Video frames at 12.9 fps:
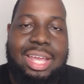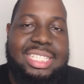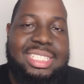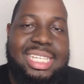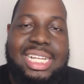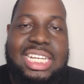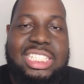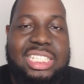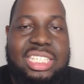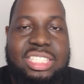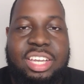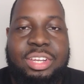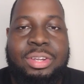extending
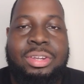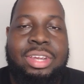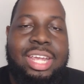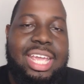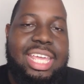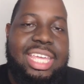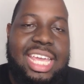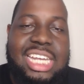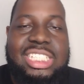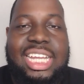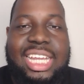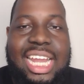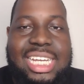Justin Tucker, getting
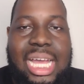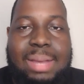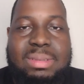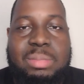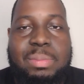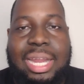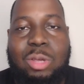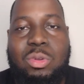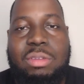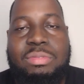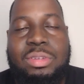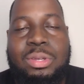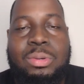J.K. Dobbins back on
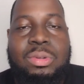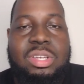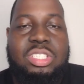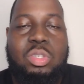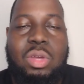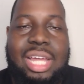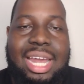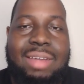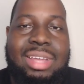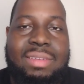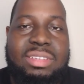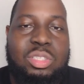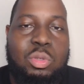the field. So a lot of
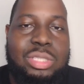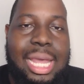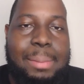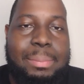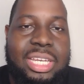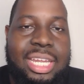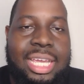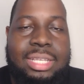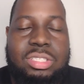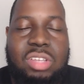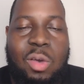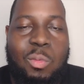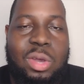Ravens news happened today,
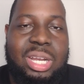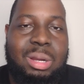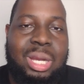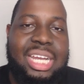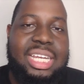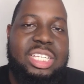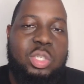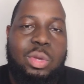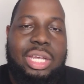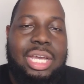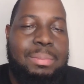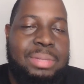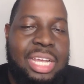so I wanted to get this
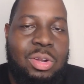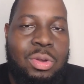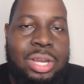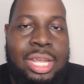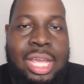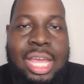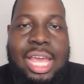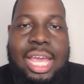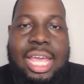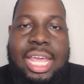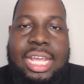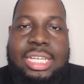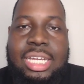quick update on it.
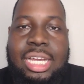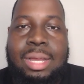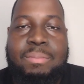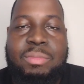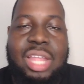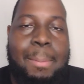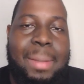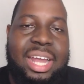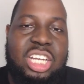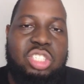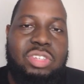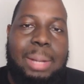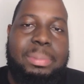And I'm about
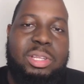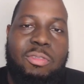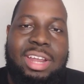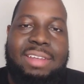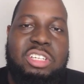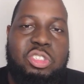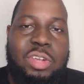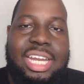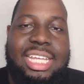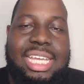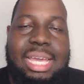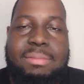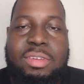to drop the Ravens
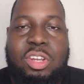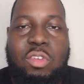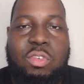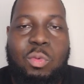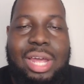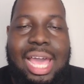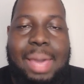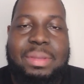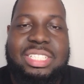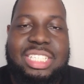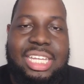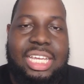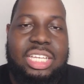training camp video for what happened
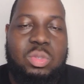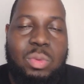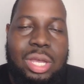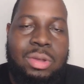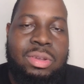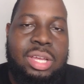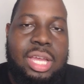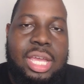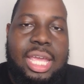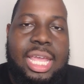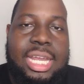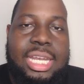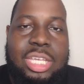today as well.
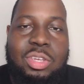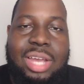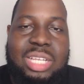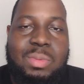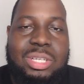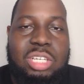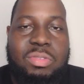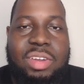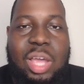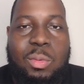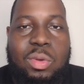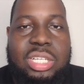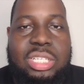And you guys watch out for
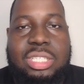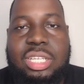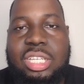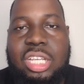that one.